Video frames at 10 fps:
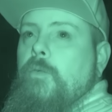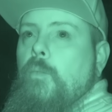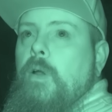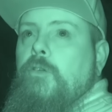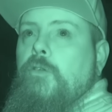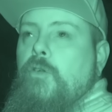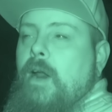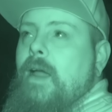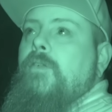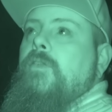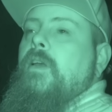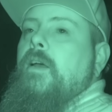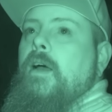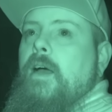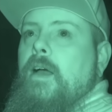and witchcraft
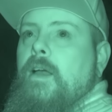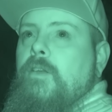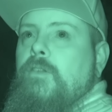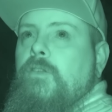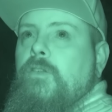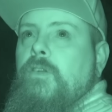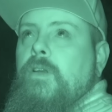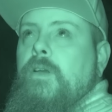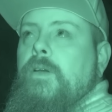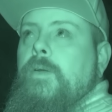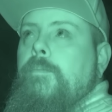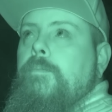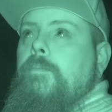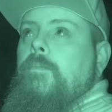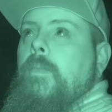as
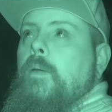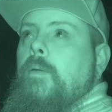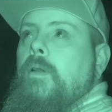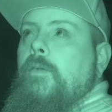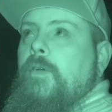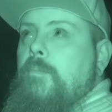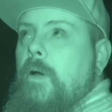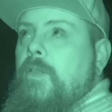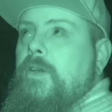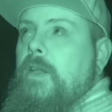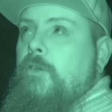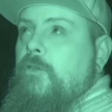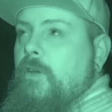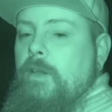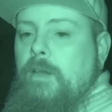loving Mother
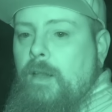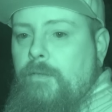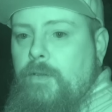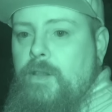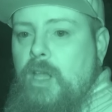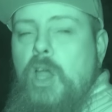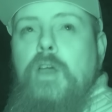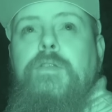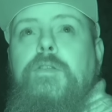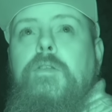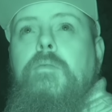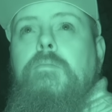Nature, loving the earth.